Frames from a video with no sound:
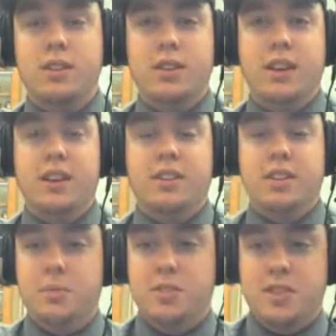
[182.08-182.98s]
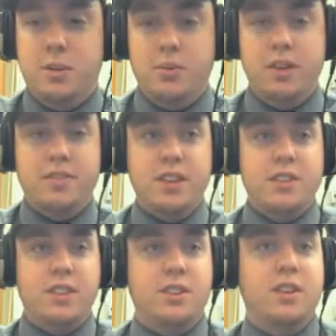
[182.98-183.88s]
and keep the same
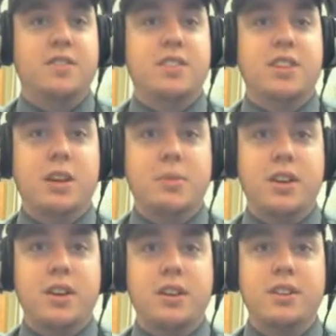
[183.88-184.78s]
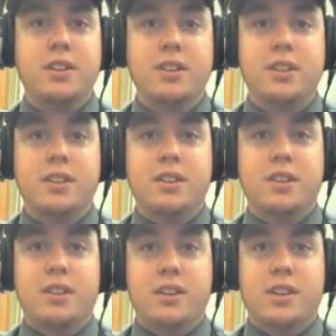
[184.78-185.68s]
wavelength, uncover the lamp again,
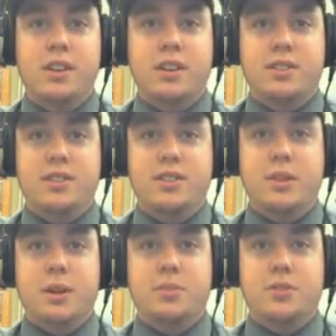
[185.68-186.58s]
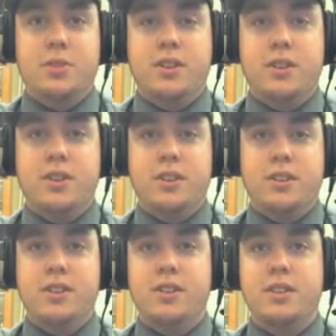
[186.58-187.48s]
and see what happens to our
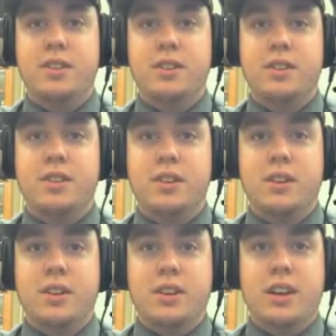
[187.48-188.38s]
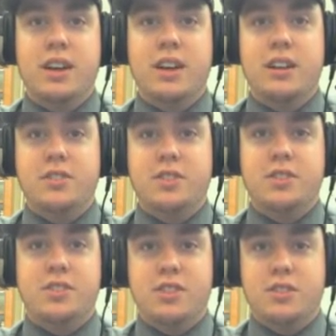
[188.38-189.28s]
current. And as you
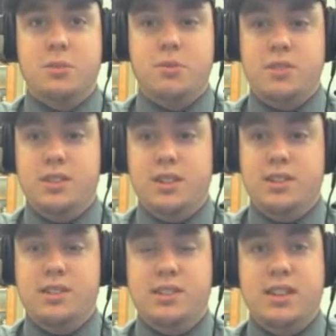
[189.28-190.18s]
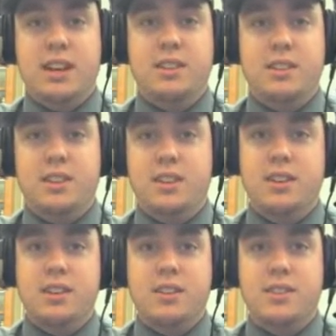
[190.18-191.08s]
can see, it's almost exactly
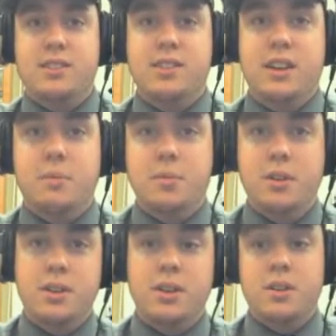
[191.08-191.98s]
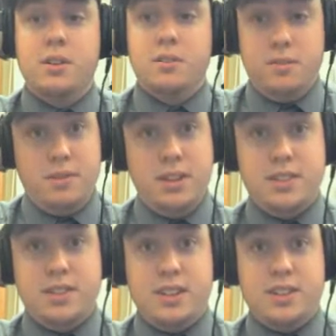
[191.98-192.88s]
the same.
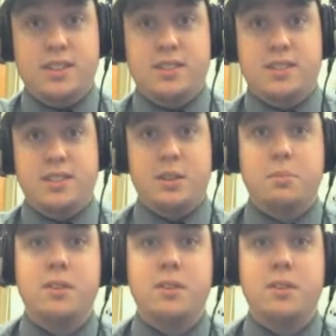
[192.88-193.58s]
Is exactly the same.